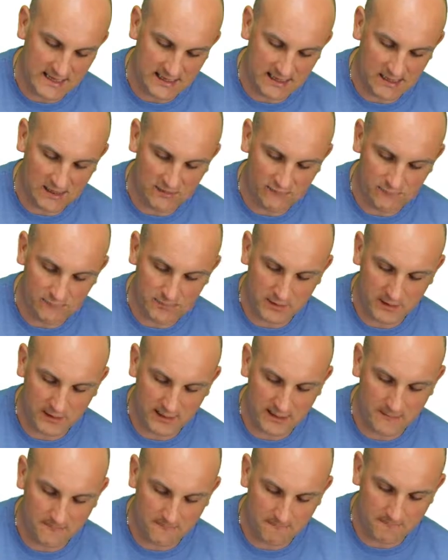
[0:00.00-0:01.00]
negative
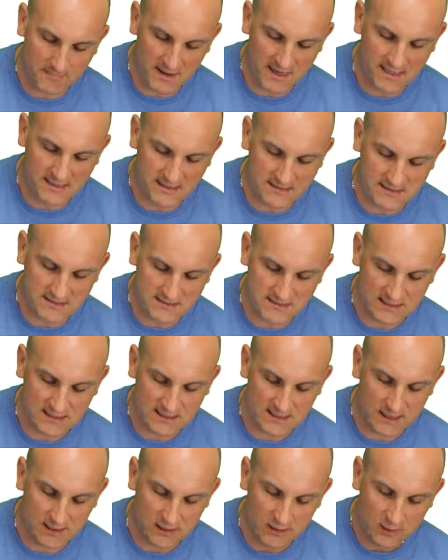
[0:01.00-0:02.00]
p minus
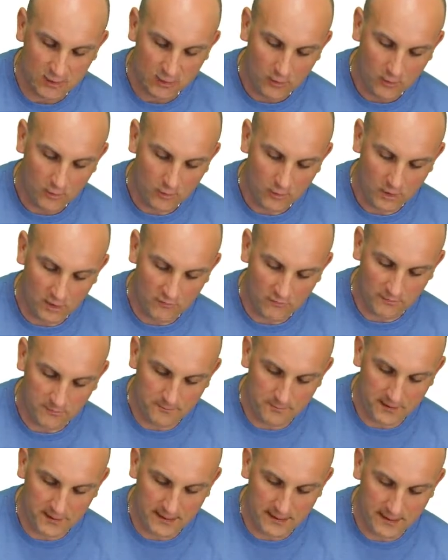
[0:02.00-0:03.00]
c all over
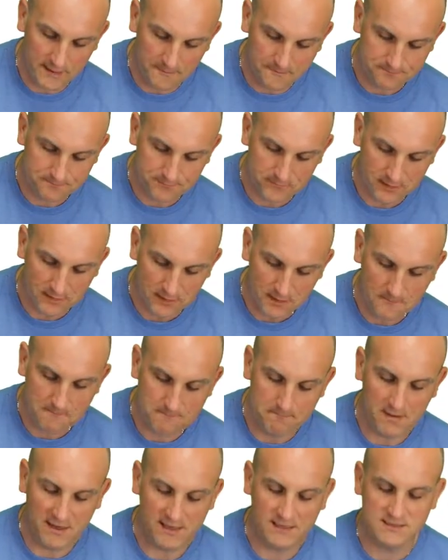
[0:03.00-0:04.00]
b
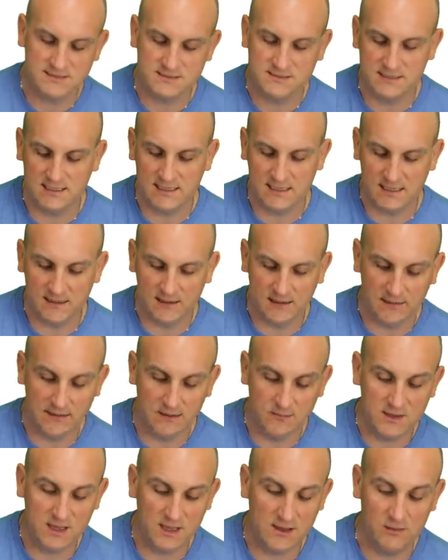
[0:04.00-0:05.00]
minus d. And
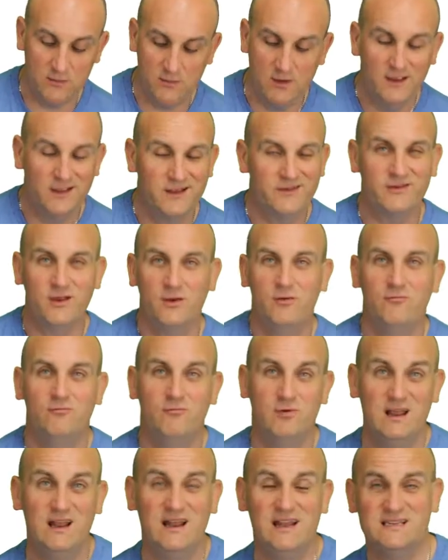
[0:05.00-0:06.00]
there we go. So
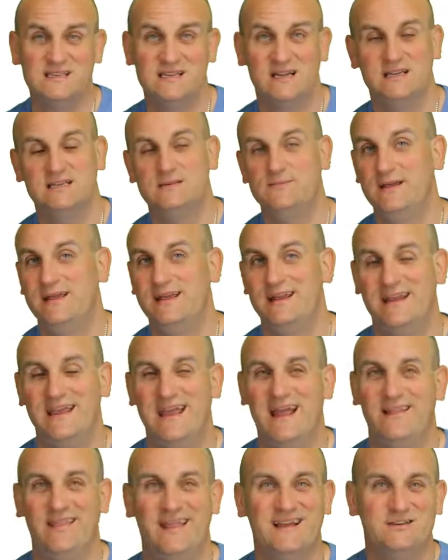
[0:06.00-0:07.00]
realistically speaking,
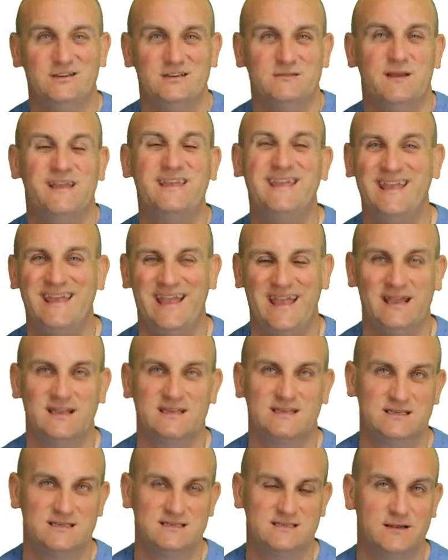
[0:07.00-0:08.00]
again, that's just making
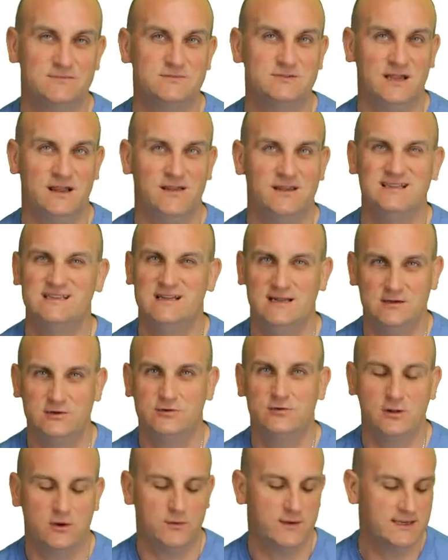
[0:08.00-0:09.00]
x the subject. This
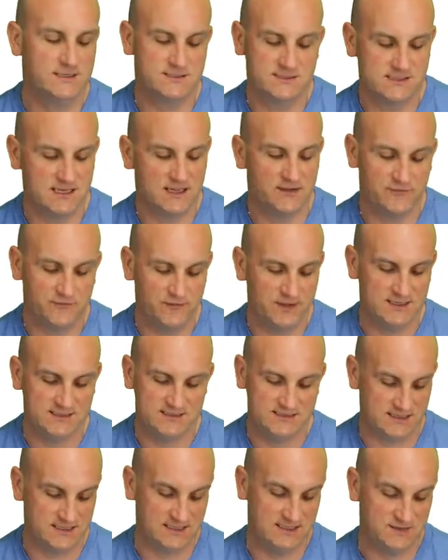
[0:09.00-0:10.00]
literal equation stuff
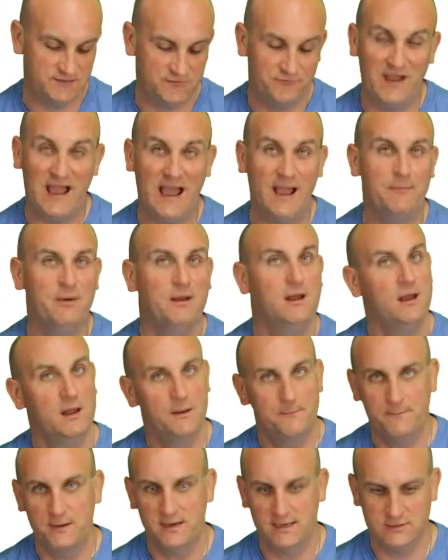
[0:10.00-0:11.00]
is, is fab,
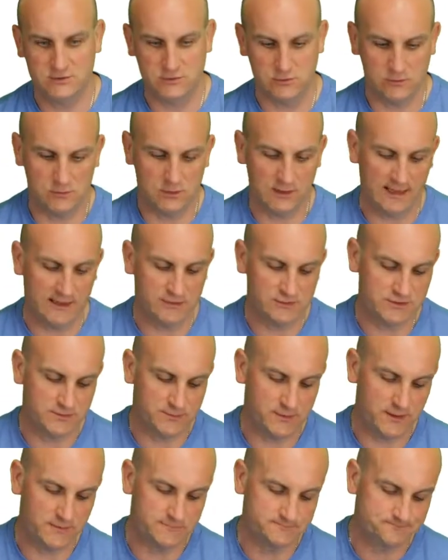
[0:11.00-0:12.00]
but it's all
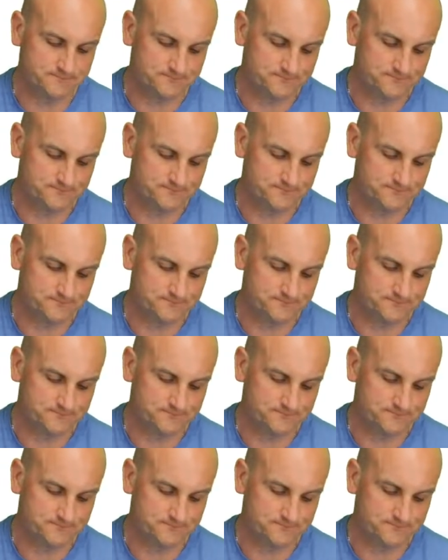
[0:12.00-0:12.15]
algebra.